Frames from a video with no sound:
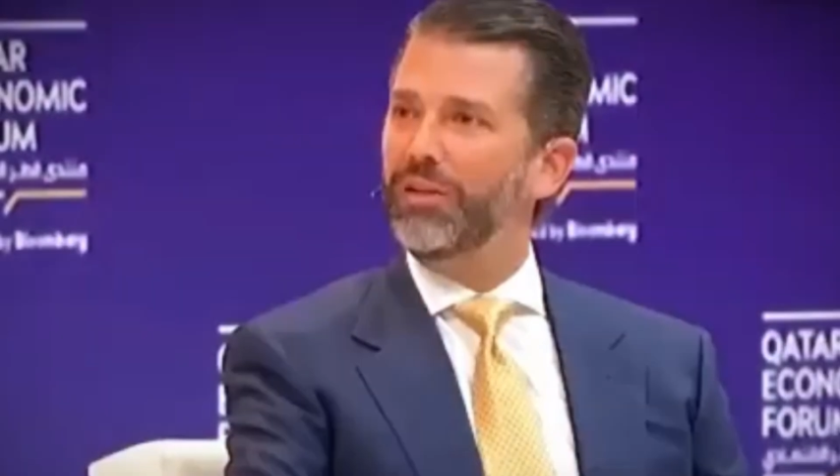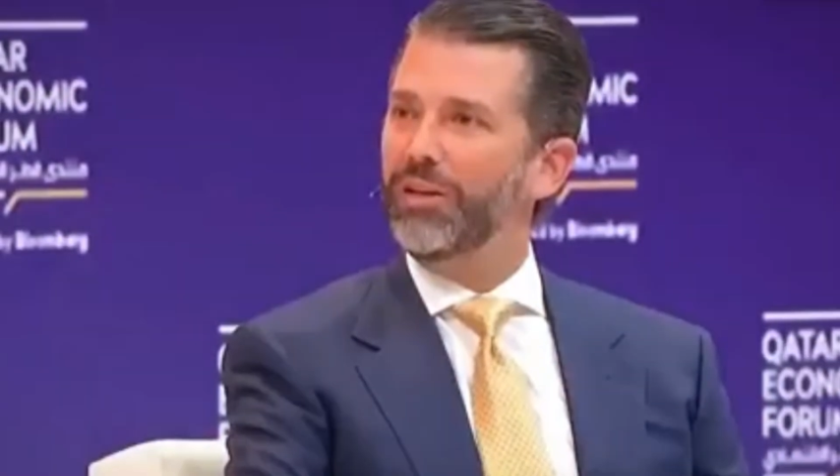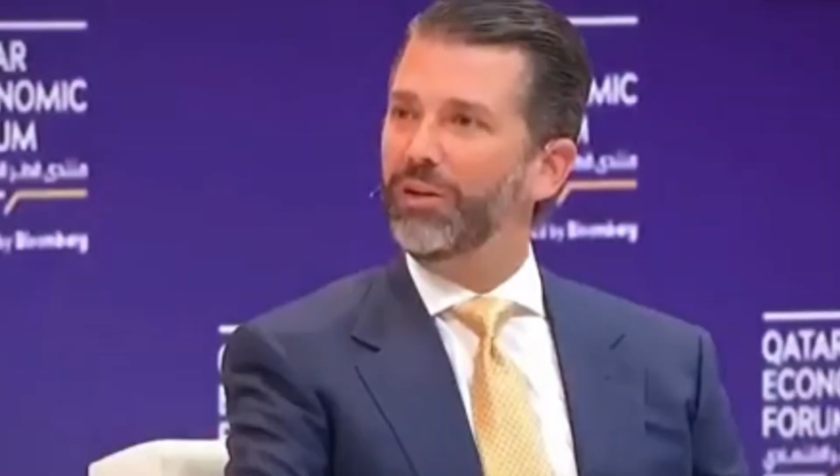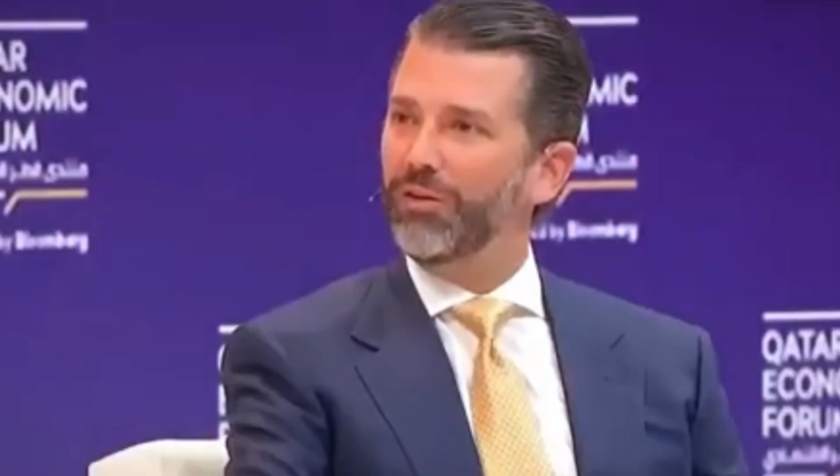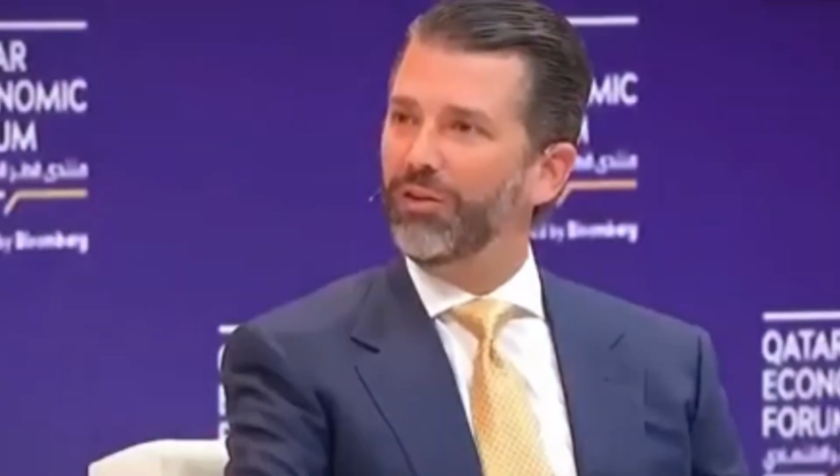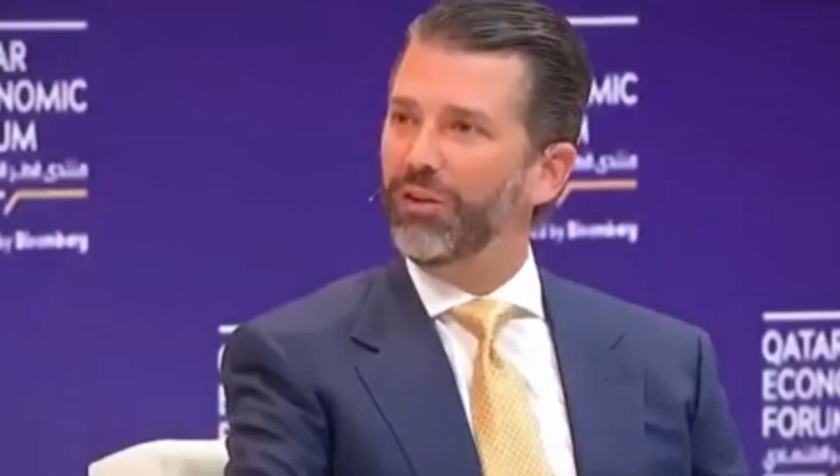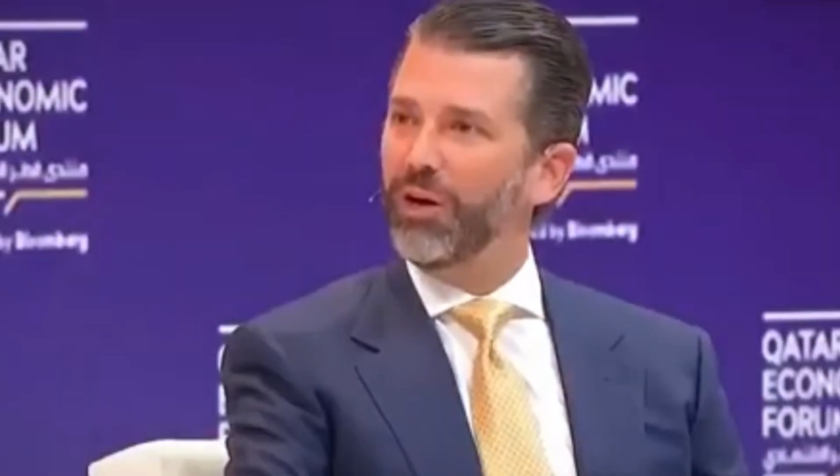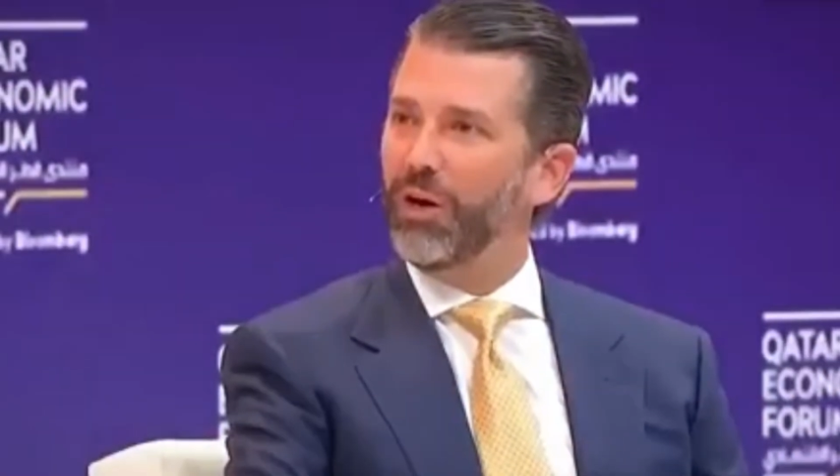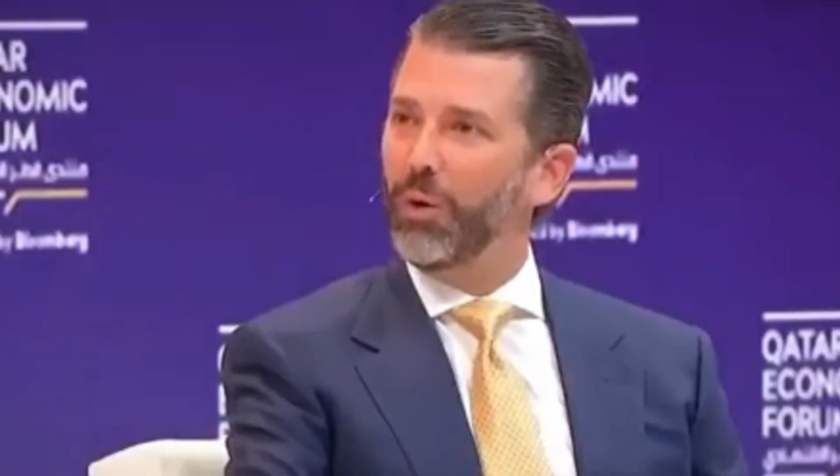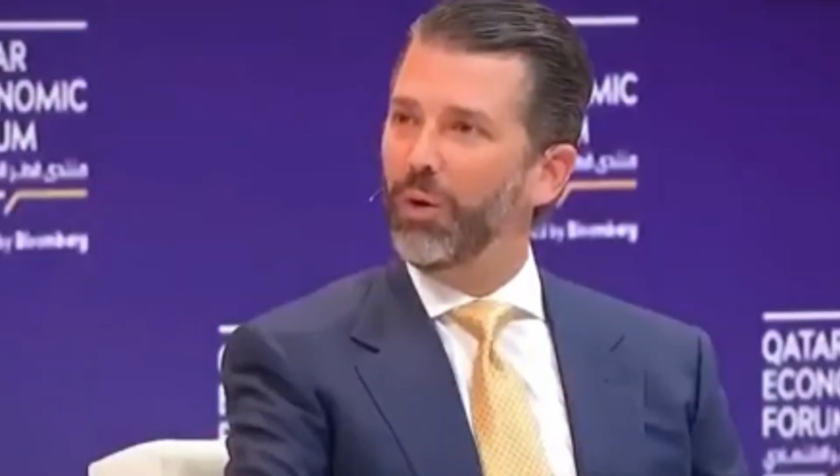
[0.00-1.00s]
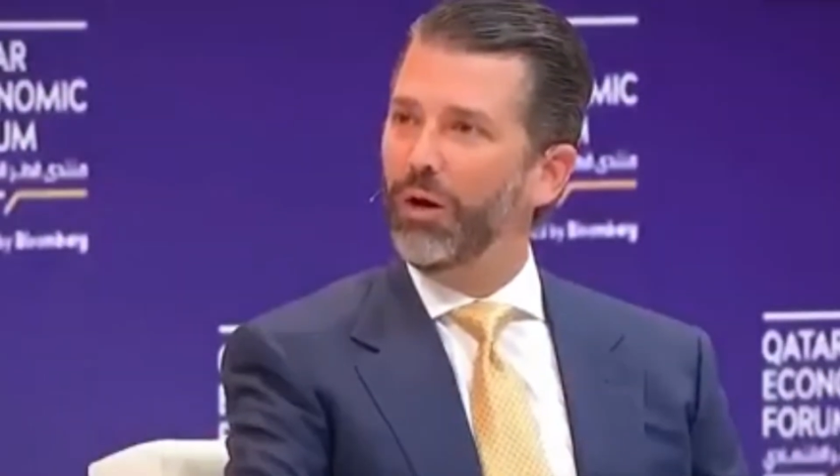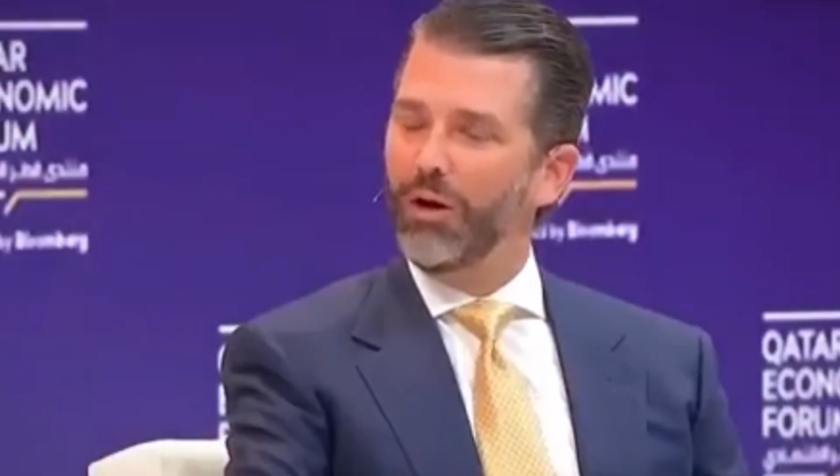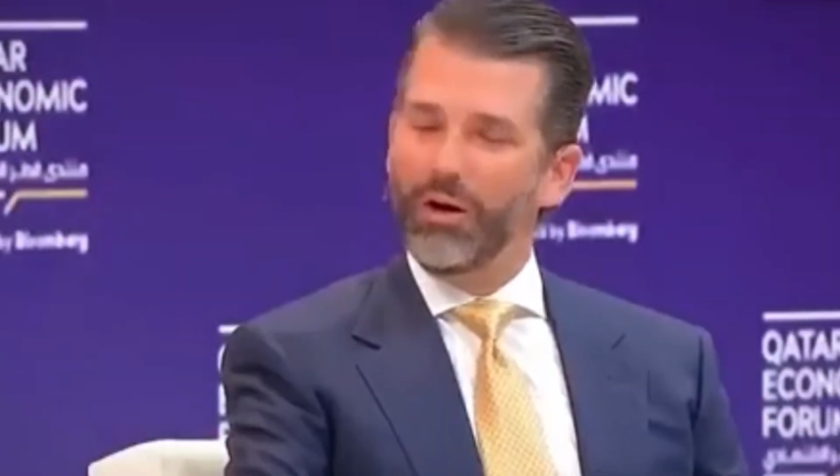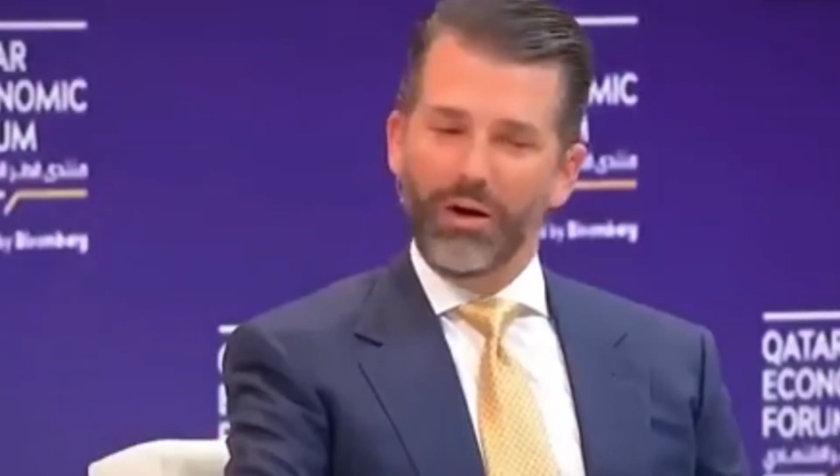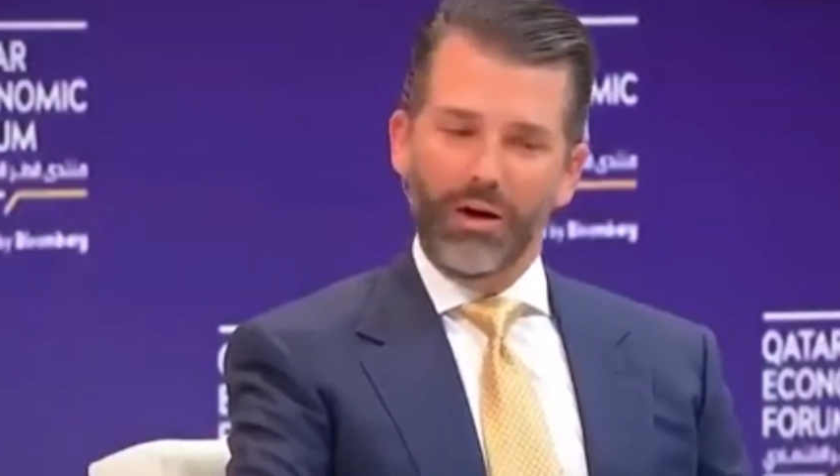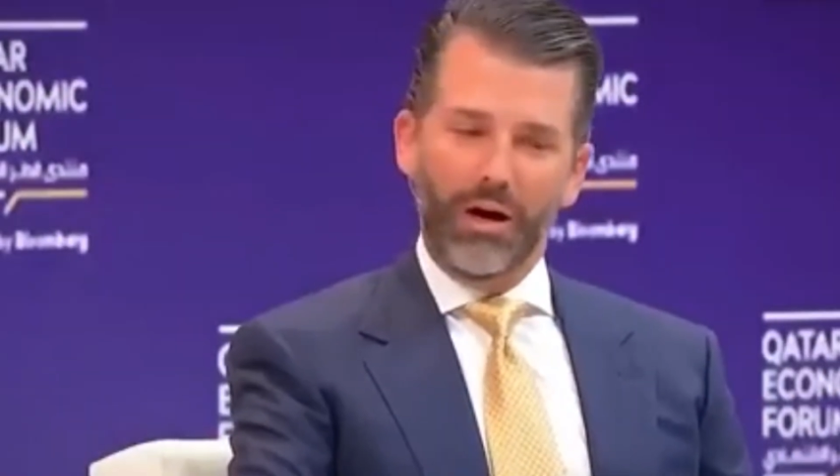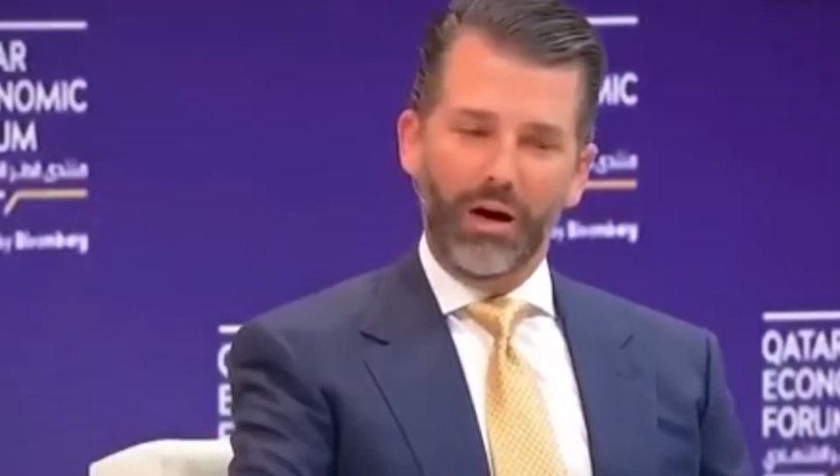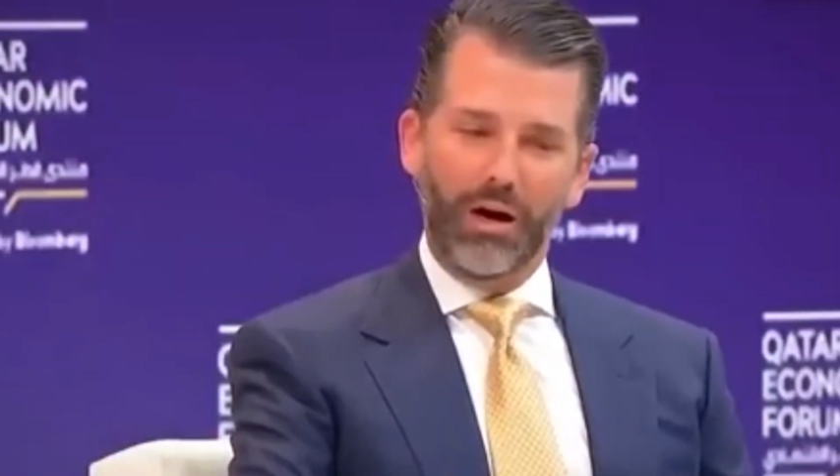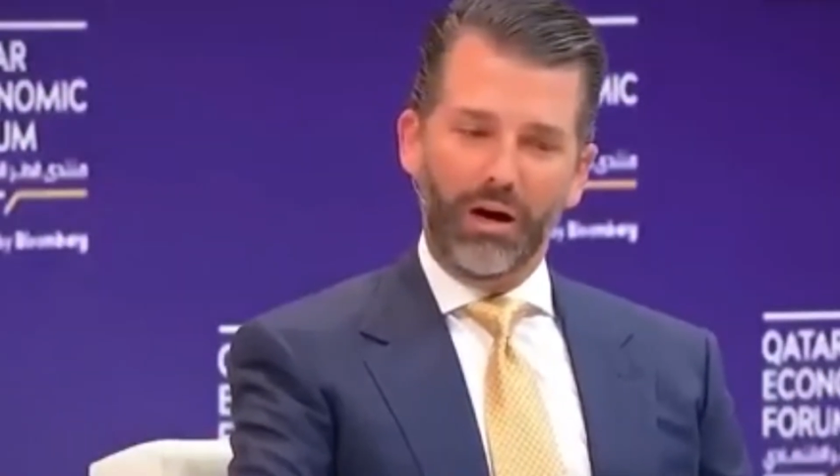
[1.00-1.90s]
is moving forward with her life